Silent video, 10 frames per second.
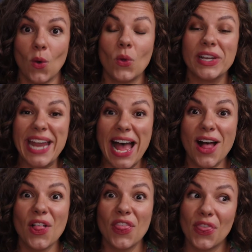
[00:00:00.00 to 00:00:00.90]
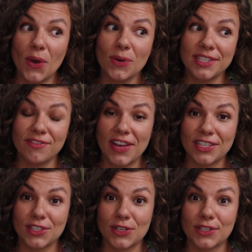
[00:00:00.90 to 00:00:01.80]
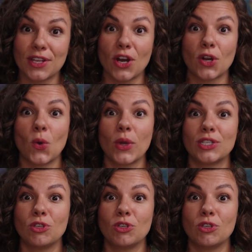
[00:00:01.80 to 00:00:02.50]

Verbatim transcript: Well, now those investors are going